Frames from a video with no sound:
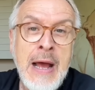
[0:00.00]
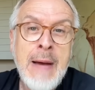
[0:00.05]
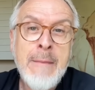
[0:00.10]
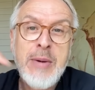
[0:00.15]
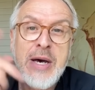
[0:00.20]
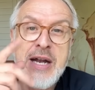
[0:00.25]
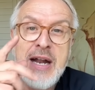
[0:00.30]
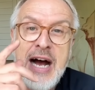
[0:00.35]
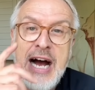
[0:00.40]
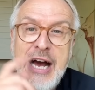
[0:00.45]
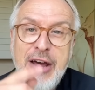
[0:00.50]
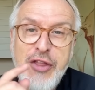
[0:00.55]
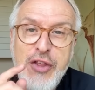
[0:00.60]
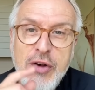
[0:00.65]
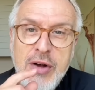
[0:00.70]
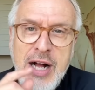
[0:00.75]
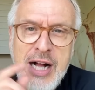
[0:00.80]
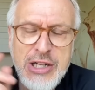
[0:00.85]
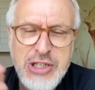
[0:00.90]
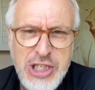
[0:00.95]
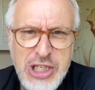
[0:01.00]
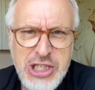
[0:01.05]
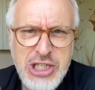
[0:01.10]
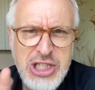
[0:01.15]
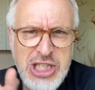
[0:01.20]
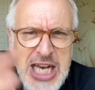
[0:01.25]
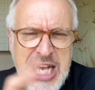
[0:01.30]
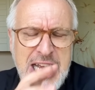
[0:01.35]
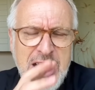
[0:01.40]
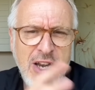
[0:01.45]
But I thought I'll
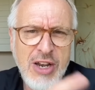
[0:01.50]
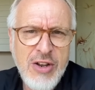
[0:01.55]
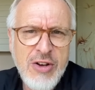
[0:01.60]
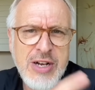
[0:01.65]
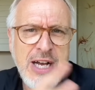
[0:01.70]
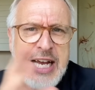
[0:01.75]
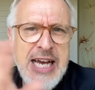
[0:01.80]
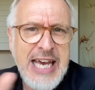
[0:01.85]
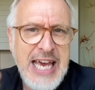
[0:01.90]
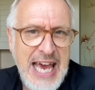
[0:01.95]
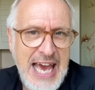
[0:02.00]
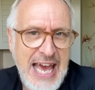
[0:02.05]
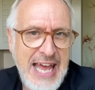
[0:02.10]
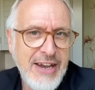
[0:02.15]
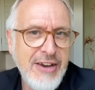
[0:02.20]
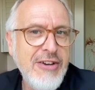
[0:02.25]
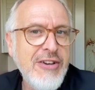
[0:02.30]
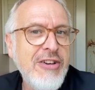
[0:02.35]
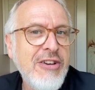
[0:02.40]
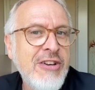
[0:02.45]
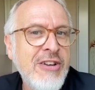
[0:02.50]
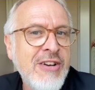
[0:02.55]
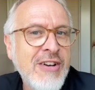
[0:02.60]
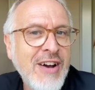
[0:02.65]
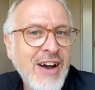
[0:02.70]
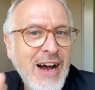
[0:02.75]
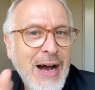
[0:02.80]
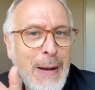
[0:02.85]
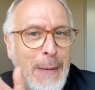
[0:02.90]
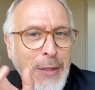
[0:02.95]
just take a look again
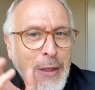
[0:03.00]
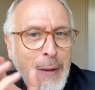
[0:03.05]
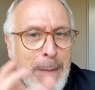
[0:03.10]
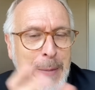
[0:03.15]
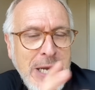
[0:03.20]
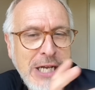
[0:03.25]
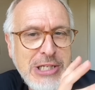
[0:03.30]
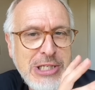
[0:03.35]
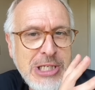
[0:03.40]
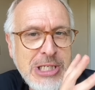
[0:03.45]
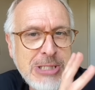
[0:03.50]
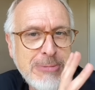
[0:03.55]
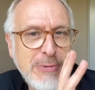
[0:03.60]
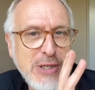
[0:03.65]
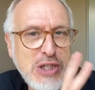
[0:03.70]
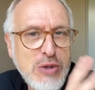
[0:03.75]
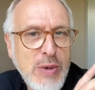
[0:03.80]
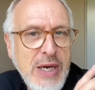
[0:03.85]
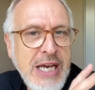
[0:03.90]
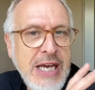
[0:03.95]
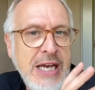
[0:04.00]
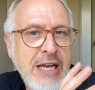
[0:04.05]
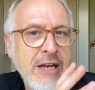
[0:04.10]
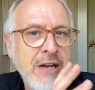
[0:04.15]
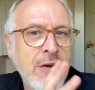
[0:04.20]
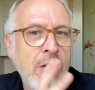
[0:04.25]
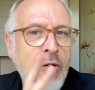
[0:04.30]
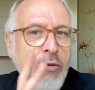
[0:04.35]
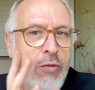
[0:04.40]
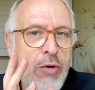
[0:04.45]
at the pictures
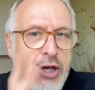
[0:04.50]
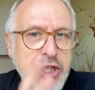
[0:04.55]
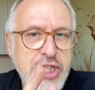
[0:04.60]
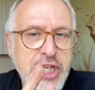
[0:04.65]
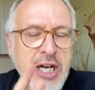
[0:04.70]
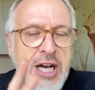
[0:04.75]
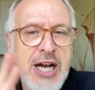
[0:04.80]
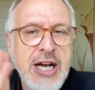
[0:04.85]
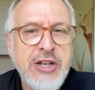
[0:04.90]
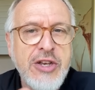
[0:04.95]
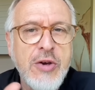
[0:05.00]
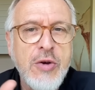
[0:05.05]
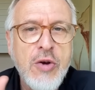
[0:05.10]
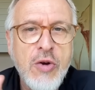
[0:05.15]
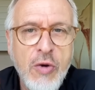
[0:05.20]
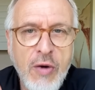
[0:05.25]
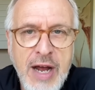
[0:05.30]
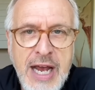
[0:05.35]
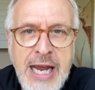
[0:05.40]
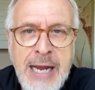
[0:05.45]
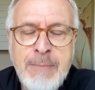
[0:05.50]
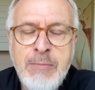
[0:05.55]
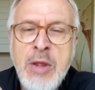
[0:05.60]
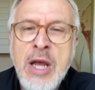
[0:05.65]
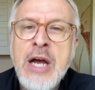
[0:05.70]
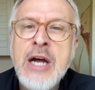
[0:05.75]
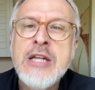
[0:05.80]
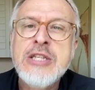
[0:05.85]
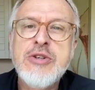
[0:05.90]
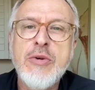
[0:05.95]
between Russia and Ukraine
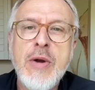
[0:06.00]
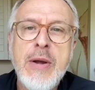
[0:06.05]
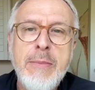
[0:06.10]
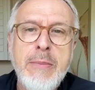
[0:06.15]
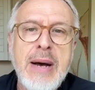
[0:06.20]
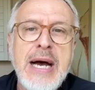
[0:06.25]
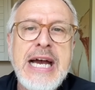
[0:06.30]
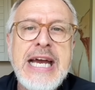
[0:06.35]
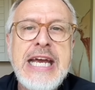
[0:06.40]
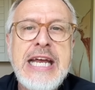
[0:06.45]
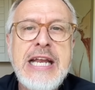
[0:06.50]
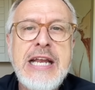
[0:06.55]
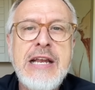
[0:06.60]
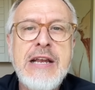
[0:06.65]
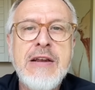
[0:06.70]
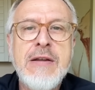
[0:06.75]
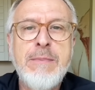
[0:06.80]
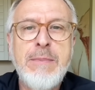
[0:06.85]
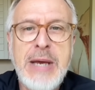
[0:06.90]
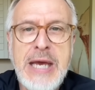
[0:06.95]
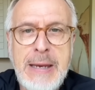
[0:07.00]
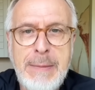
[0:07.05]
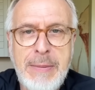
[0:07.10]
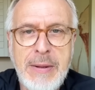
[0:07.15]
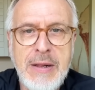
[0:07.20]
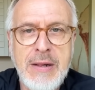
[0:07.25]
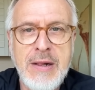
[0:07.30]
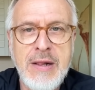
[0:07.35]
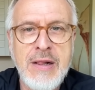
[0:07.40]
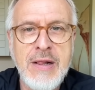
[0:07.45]
to remind
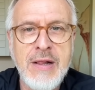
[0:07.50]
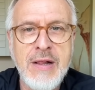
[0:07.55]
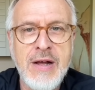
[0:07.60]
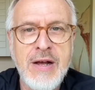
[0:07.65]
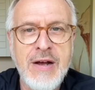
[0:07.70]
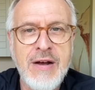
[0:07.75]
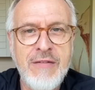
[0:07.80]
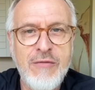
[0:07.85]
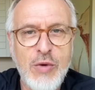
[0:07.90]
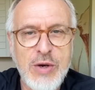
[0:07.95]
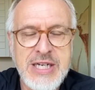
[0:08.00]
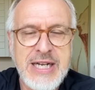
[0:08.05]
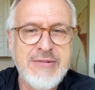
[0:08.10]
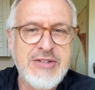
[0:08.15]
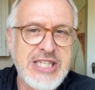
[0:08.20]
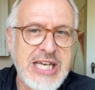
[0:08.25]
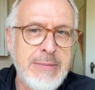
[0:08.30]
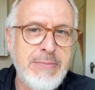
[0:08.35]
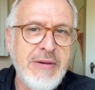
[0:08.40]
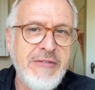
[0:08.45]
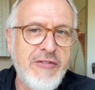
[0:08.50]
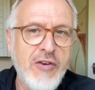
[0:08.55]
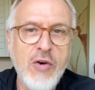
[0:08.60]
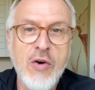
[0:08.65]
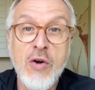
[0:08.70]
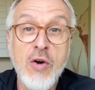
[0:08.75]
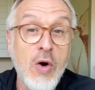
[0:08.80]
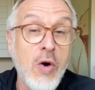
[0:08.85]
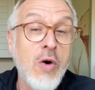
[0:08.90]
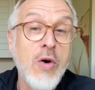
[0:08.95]
people of what I've said
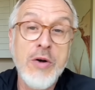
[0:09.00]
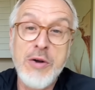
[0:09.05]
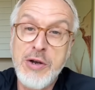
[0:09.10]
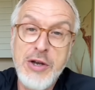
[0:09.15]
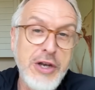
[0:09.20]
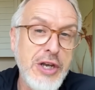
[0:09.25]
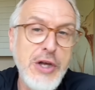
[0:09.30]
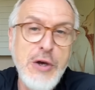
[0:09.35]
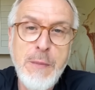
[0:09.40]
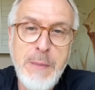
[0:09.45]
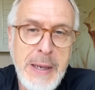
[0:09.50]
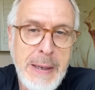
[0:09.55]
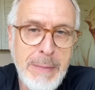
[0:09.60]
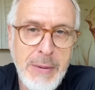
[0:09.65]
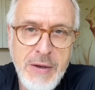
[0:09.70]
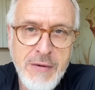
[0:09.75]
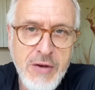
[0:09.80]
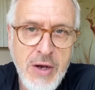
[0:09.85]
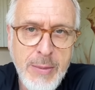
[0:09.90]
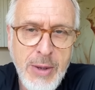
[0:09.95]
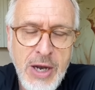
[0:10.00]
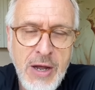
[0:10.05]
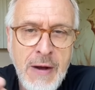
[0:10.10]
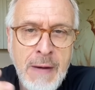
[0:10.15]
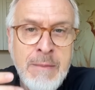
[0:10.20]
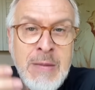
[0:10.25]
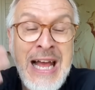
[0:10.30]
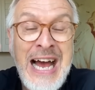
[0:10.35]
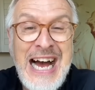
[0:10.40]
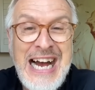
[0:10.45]
before, or new people who come
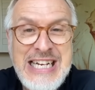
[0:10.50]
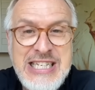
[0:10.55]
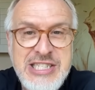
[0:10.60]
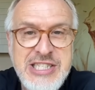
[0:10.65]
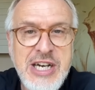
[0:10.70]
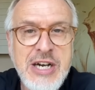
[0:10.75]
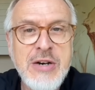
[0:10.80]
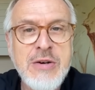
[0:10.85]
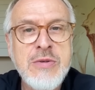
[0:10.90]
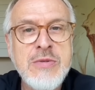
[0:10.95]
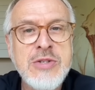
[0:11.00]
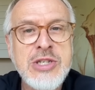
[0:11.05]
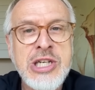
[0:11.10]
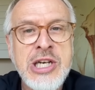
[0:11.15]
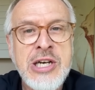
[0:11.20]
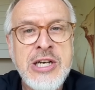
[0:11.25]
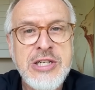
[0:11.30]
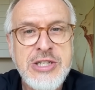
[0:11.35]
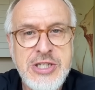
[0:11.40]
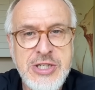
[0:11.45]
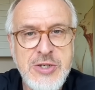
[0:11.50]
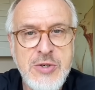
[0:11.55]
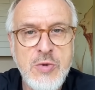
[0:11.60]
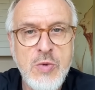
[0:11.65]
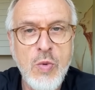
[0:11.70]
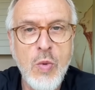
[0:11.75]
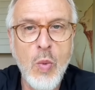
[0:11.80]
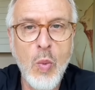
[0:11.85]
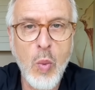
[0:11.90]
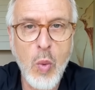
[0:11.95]
along. I don't
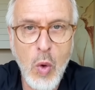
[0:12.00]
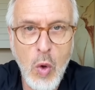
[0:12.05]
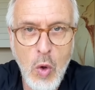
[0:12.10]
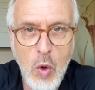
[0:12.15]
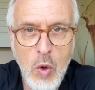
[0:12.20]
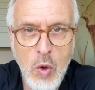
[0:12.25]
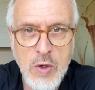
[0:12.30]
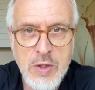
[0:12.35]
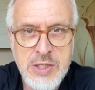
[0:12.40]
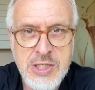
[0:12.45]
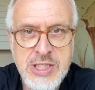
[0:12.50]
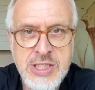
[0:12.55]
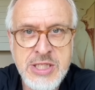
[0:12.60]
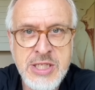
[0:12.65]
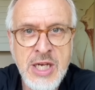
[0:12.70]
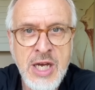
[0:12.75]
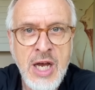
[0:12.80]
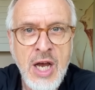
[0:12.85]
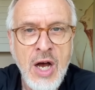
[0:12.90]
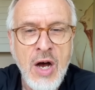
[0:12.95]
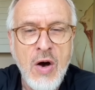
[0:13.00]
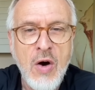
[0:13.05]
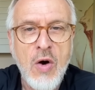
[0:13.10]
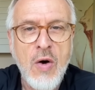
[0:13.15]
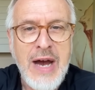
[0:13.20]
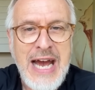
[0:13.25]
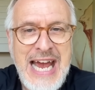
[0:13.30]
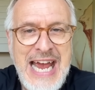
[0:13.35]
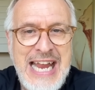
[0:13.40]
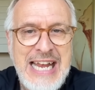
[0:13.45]
do wars
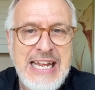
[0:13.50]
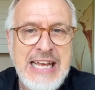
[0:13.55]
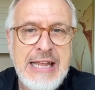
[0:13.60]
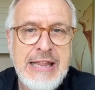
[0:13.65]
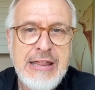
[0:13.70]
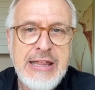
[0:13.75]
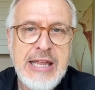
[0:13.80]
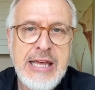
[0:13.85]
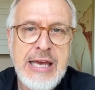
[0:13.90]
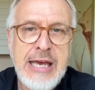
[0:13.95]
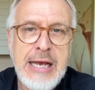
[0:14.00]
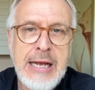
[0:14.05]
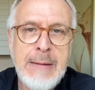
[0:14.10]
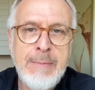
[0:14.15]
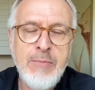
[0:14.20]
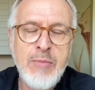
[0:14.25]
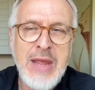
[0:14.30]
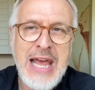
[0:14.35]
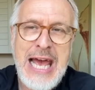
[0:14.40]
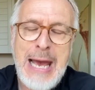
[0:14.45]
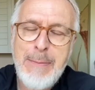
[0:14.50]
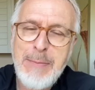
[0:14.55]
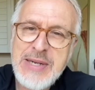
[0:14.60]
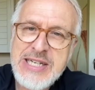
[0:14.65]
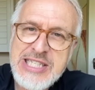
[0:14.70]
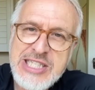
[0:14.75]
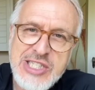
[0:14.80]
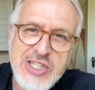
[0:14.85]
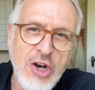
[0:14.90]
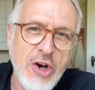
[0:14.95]
or anything
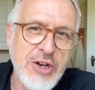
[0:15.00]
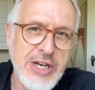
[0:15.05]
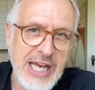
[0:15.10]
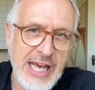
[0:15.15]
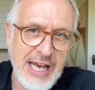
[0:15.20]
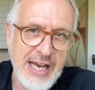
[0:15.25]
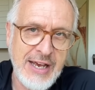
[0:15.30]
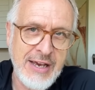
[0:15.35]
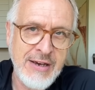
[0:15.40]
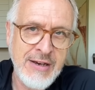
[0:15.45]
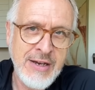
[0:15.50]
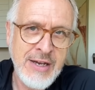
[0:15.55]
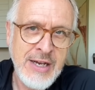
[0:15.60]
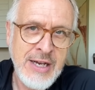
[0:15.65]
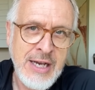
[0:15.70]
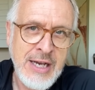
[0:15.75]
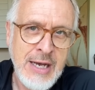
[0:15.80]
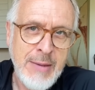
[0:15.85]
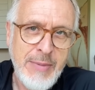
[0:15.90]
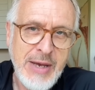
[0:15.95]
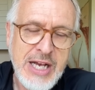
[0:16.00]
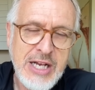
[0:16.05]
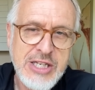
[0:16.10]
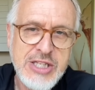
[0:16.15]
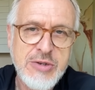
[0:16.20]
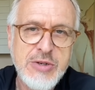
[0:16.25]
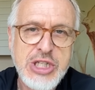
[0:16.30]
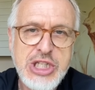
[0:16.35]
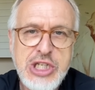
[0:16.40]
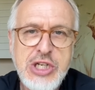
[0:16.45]
episodic,
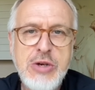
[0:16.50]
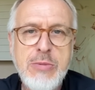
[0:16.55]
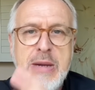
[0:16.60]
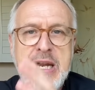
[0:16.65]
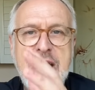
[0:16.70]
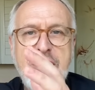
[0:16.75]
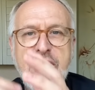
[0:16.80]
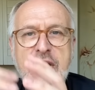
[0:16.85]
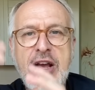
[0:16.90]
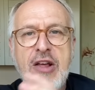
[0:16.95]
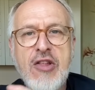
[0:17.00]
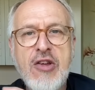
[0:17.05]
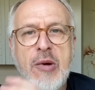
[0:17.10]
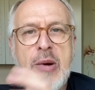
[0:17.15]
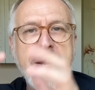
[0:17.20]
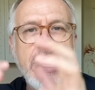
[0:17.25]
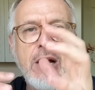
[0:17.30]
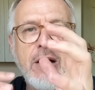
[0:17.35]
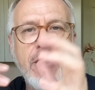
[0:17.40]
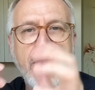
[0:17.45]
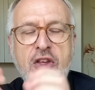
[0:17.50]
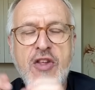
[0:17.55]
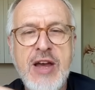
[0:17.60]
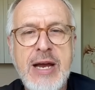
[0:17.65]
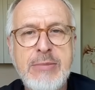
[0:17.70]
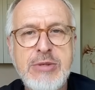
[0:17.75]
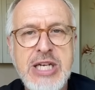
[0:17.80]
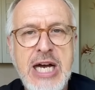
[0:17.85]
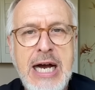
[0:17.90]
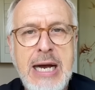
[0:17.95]
because there are too many things going on at the
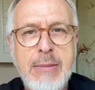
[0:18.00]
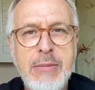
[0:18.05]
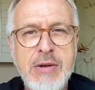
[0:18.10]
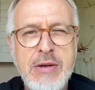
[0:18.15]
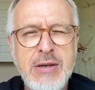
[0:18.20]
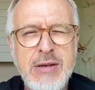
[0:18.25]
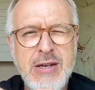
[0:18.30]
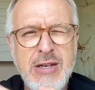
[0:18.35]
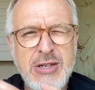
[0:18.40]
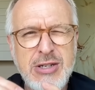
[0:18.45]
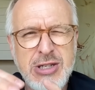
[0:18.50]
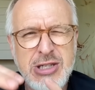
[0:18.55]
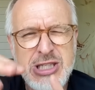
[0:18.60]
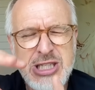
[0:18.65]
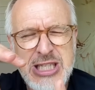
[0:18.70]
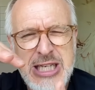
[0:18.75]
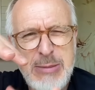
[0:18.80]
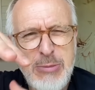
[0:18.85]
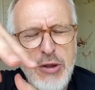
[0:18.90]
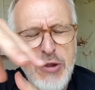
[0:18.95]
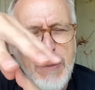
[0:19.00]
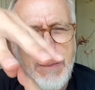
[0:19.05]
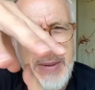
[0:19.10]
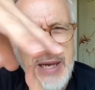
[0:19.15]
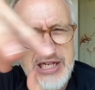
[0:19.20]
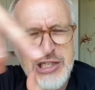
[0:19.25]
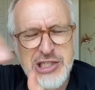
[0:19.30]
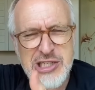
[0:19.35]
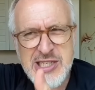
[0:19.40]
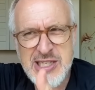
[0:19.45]
same time and just seem that the
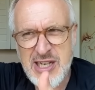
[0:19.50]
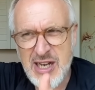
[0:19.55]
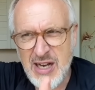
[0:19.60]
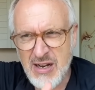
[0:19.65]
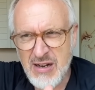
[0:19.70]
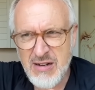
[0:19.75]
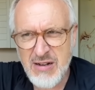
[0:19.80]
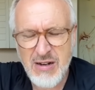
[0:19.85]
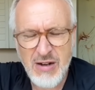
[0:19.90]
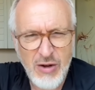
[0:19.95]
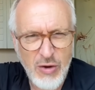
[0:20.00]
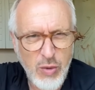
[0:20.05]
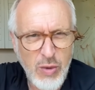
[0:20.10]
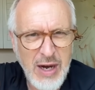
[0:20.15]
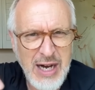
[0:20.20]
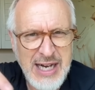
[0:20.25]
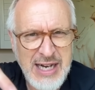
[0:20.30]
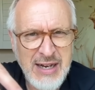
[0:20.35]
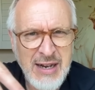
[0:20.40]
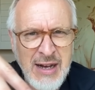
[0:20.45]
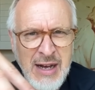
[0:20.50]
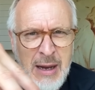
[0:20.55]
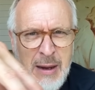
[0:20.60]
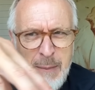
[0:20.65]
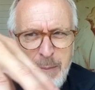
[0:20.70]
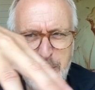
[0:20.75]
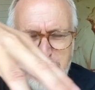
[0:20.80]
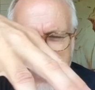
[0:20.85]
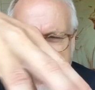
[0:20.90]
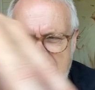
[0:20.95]
pictures can't quite
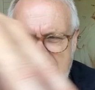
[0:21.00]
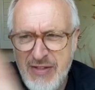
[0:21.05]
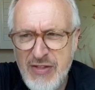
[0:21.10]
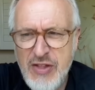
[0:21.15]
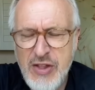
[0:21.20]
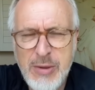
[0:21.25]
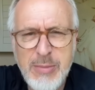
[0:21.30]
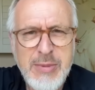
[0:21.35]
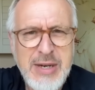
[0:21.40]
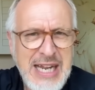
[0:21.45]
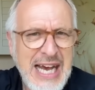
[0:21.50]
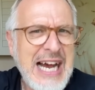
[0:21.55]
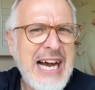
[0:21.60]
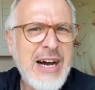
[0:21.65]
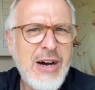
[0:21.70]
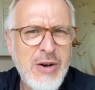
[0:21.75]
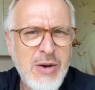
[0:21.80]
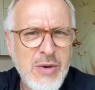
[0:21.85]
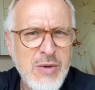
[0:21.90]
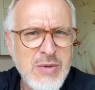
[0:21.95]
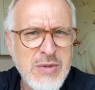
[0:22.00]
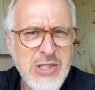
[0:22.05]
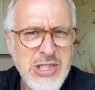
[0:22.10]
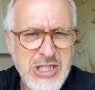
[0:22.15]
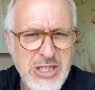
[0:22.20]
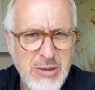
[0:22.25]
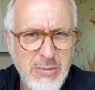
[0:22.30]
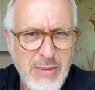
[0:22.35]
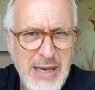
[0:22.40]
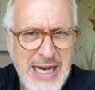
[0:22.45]
pin them down
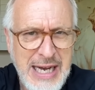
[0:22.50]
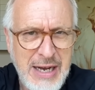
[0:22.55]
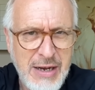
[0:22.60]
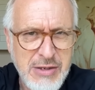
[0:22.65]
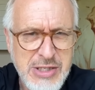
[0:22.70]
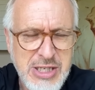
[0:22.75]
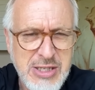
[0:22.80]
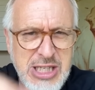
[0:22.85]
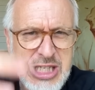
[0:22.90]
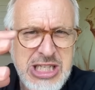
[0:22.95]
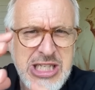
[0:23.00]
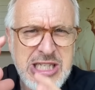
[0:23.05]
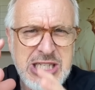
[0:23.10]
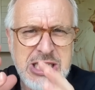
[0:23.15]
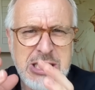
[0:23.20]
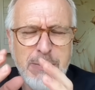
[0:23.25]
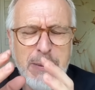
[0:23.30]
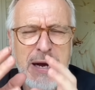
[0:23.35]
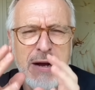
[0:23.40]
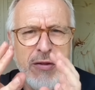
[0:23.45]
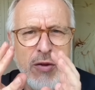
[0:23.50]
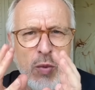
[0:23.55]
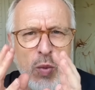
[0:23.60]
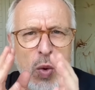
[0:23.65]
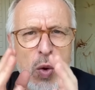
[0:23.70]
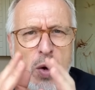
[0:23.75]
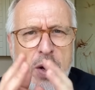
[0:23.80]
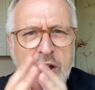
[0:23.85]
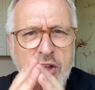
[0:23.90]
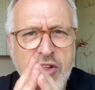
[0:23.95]
somehow. So this isn't about the
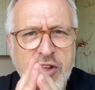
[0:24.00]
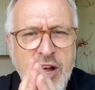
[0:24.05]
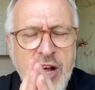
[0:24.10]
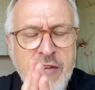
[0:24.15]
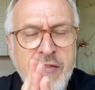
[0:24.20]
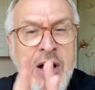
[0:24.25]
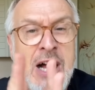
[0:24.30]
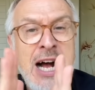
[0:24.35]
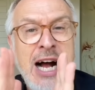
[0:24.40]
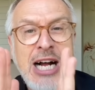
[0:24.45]
war itself.